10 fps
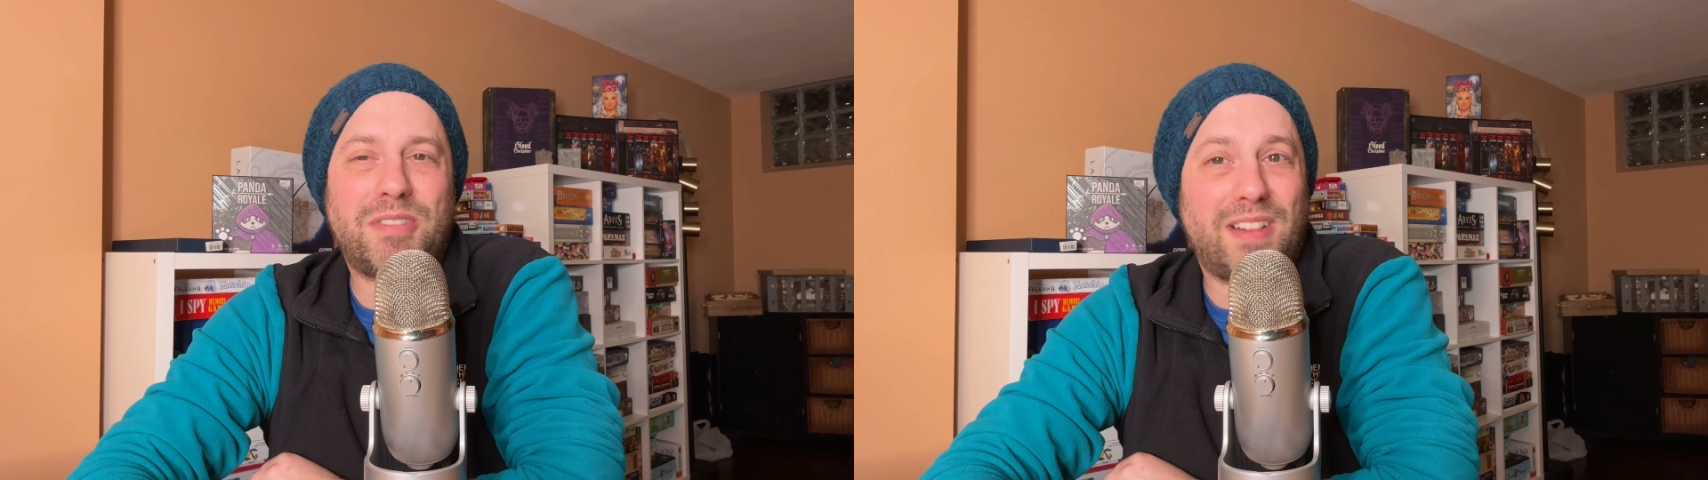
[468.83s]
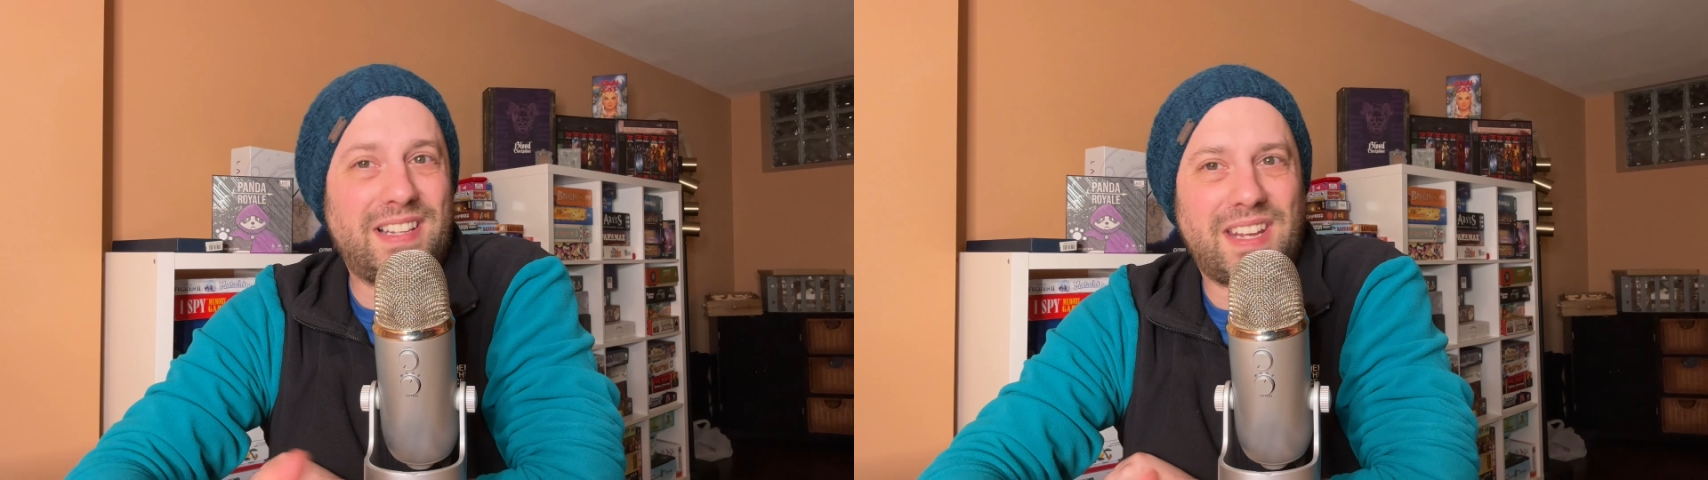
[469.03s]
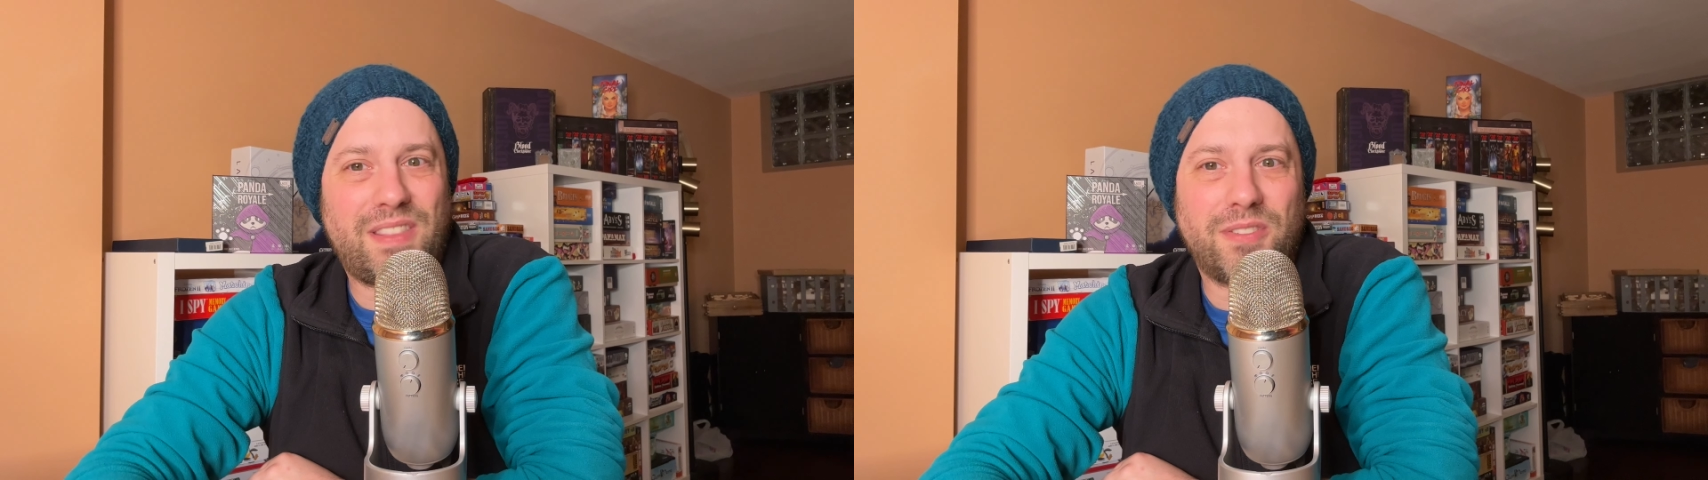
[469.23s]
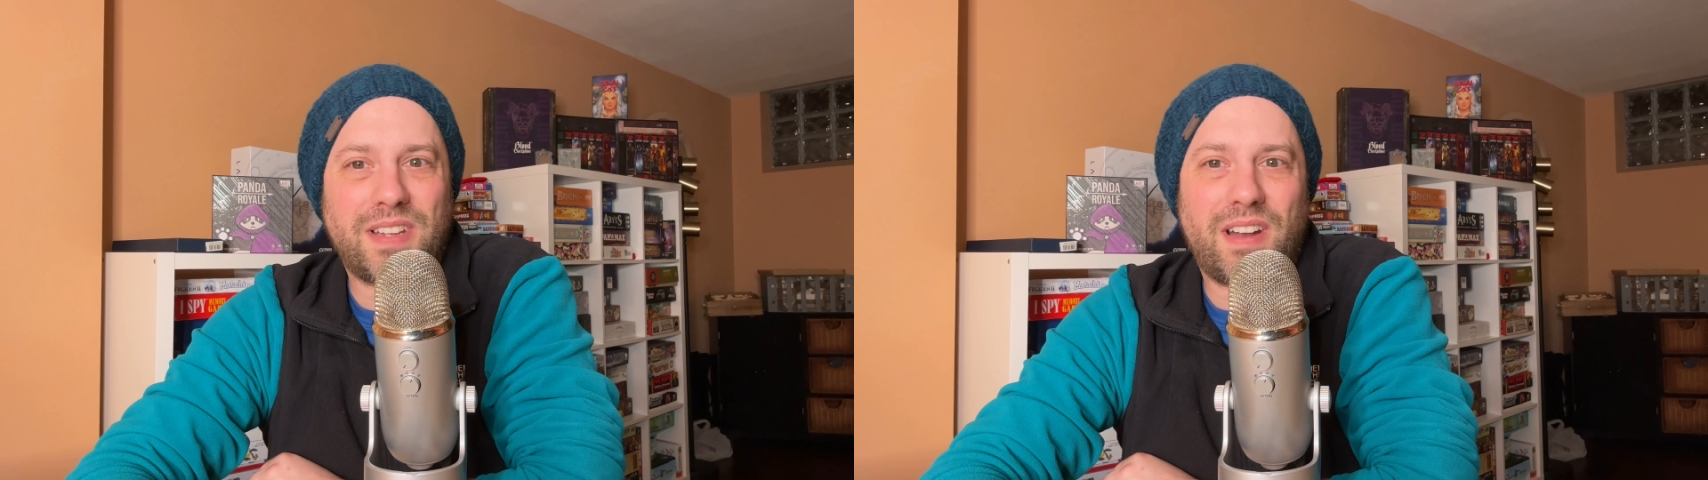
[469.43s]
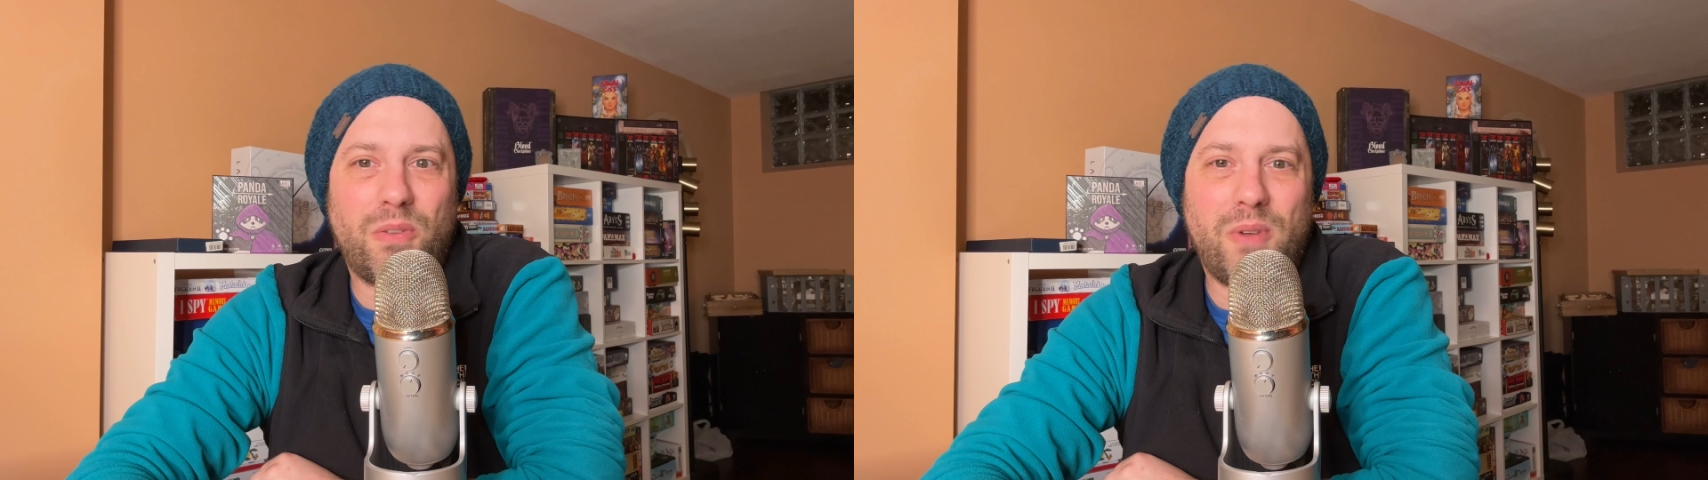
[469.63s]
so let's get those
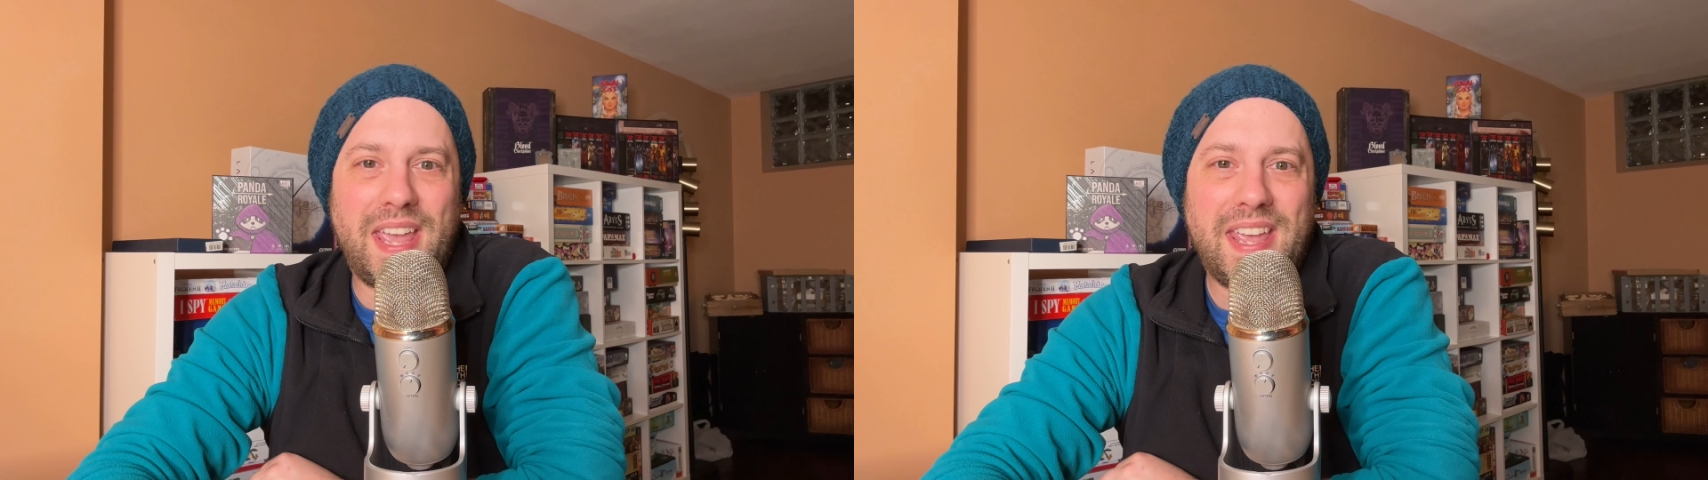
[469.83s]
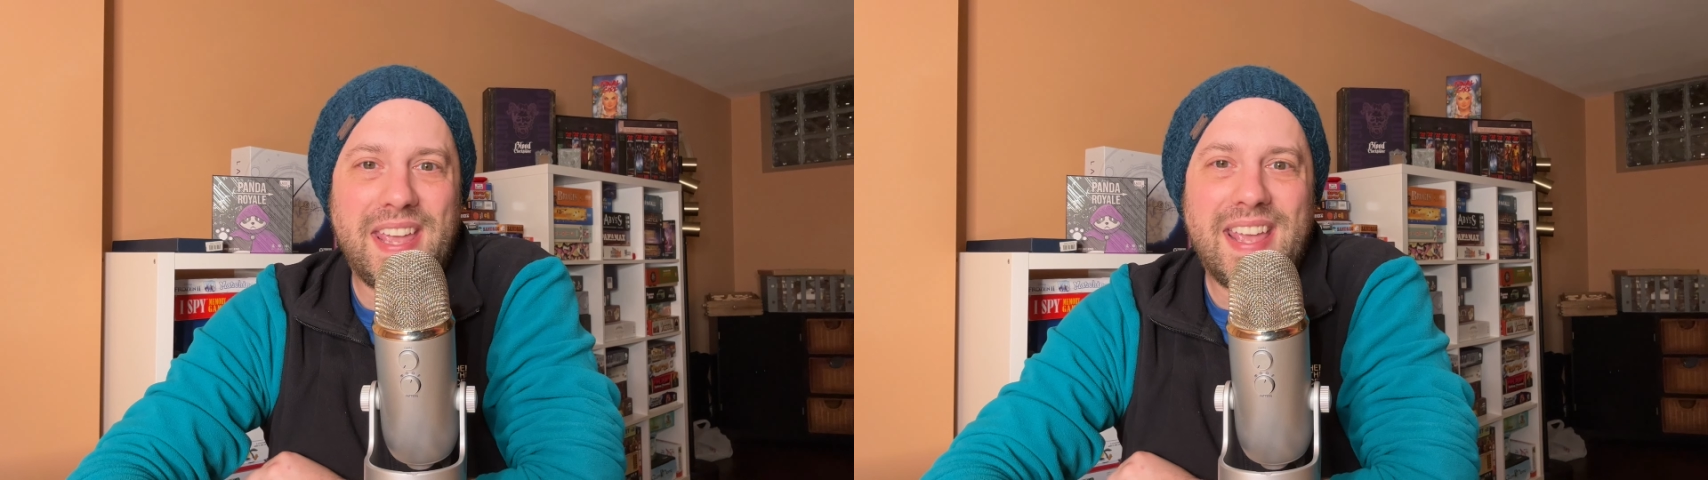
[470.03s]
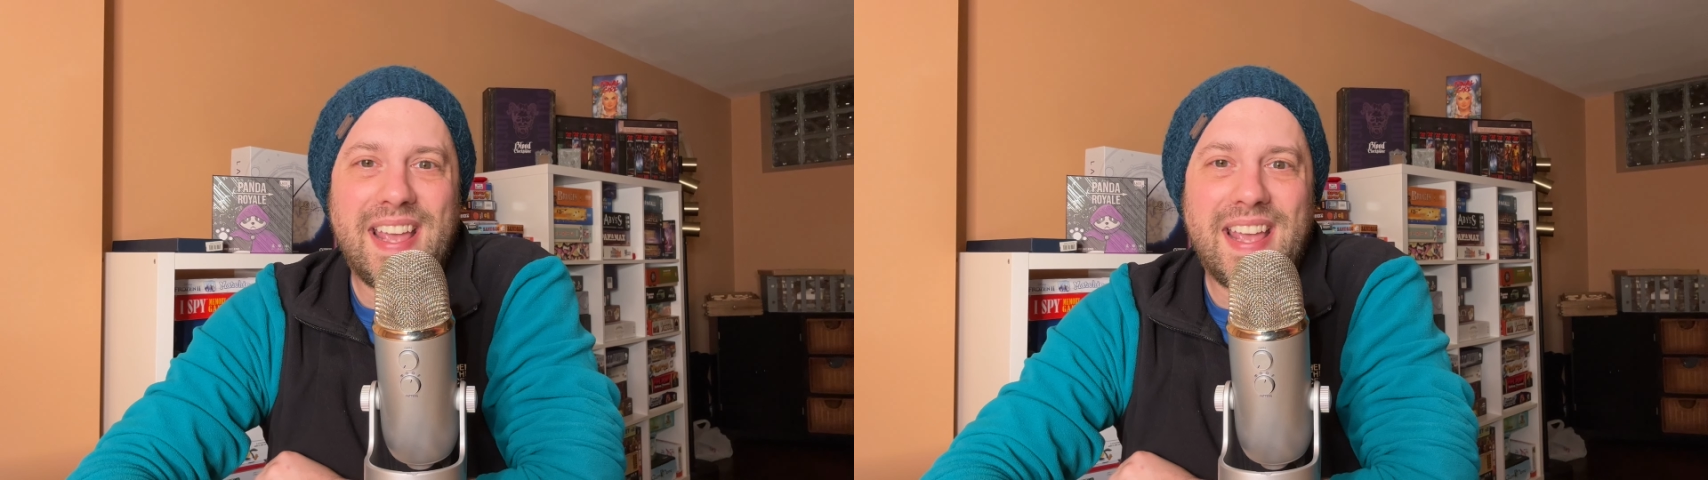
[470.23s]
out of the way.